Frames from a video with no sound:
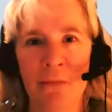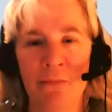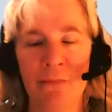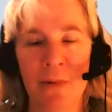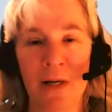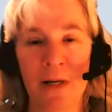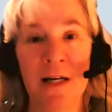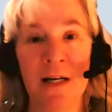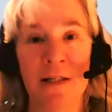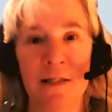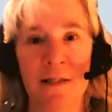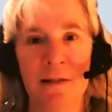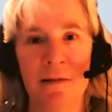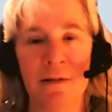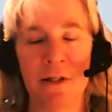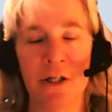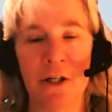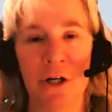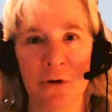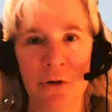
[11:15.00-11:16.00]
Because,
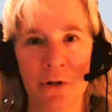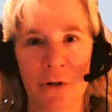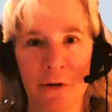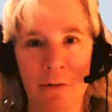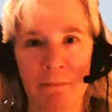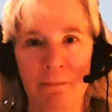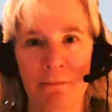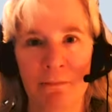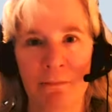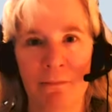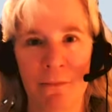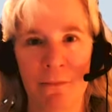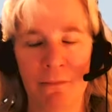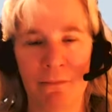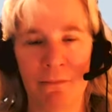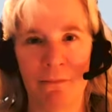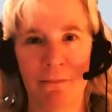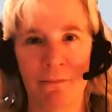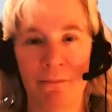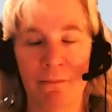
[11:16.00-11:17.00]
you know, you're
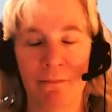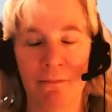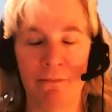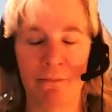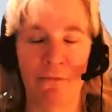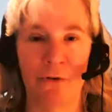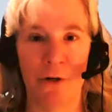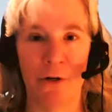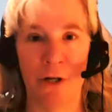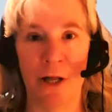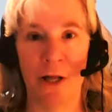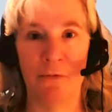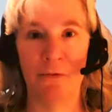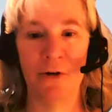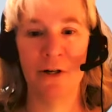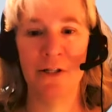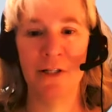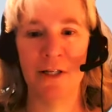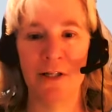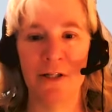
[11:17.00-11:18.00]
for a lot of
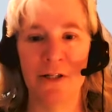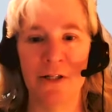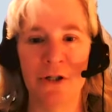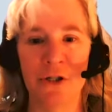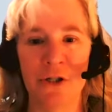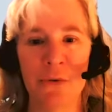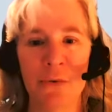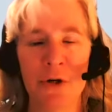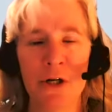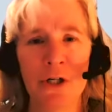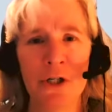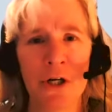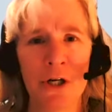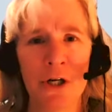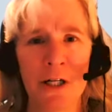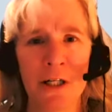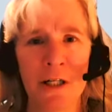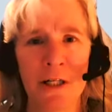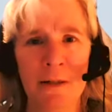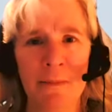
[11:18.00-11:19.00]
reasons. So do you want to
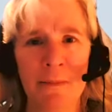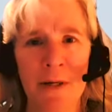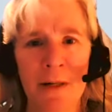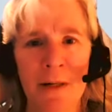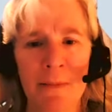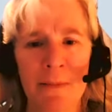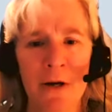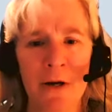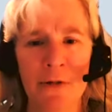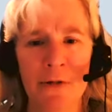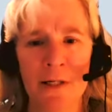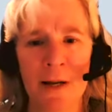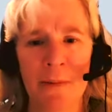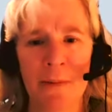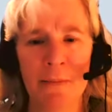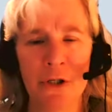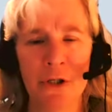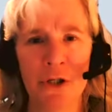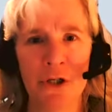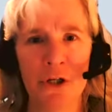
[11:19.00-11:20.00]
talk a little bit about
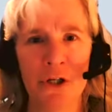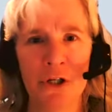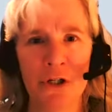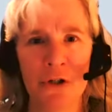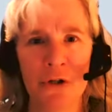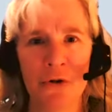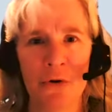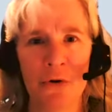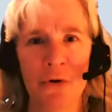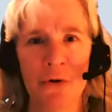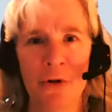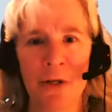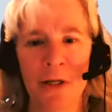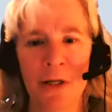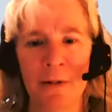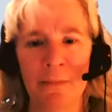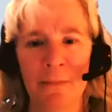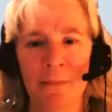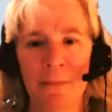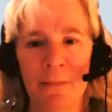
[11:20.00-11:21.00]
temperature control
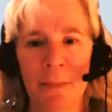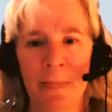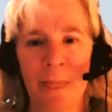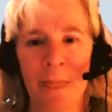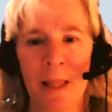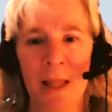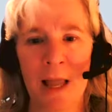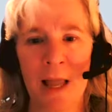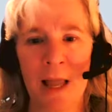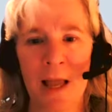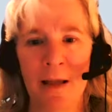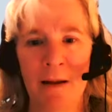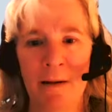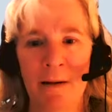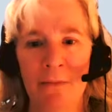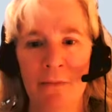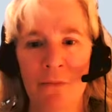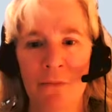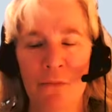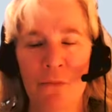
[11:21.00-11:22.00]
and
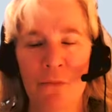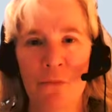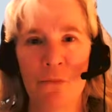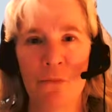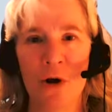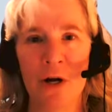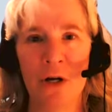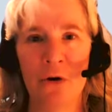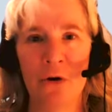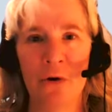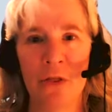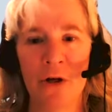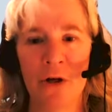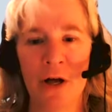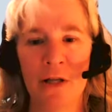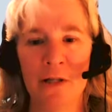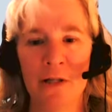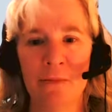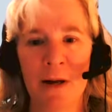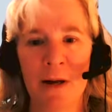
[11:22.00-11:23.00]
what your
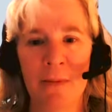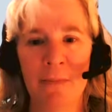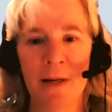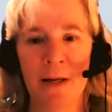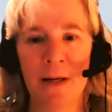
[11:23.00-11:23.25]
thoughts might be?